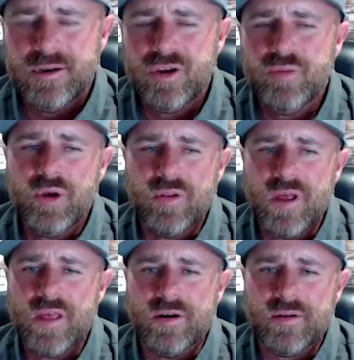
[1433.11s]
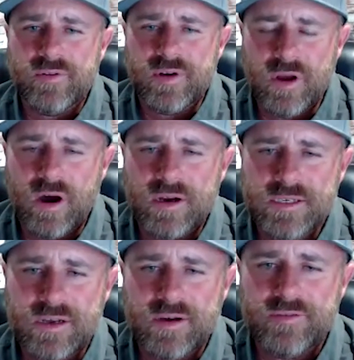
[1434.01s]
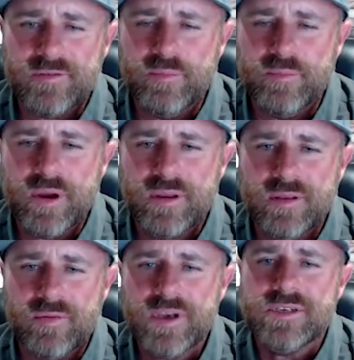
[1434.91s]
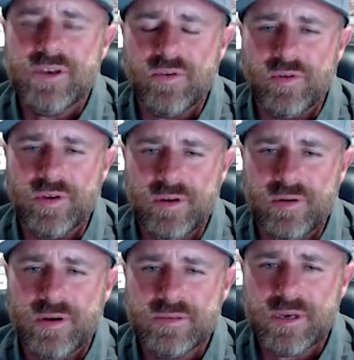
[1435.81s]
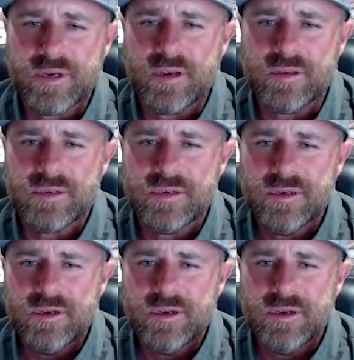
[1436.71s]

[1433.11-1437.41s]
You build leather for dog stuff, but the reason you really do it is because